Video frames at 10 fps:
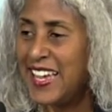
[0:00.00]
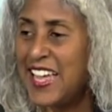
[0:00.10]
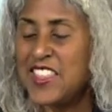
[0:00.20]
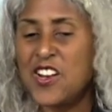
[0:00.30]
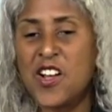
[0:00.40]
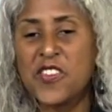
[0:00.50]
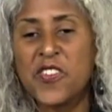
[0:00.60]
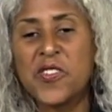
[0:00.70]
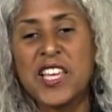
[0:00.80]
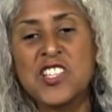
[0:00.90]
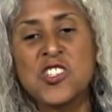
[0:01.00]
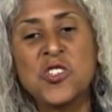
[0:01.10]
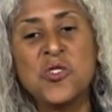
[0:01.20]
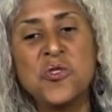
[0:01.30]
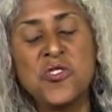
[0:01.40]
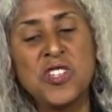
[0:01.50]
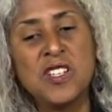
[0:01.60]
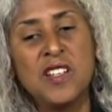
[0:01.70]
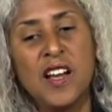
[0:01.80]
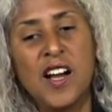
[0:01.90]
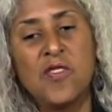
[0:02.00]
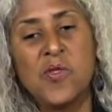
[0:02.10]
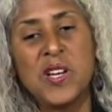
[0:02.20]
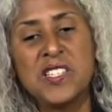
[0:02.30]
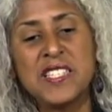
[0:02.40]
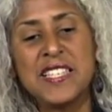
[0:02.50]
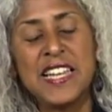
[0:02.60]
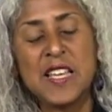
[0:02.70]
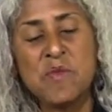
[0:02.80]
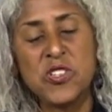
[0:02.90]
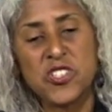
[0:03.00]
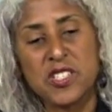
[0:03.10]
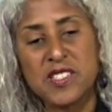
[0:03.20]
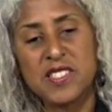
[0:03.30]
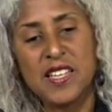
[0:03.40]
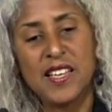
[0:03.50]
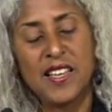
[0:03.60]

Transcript: and then also the exclusion of voices and images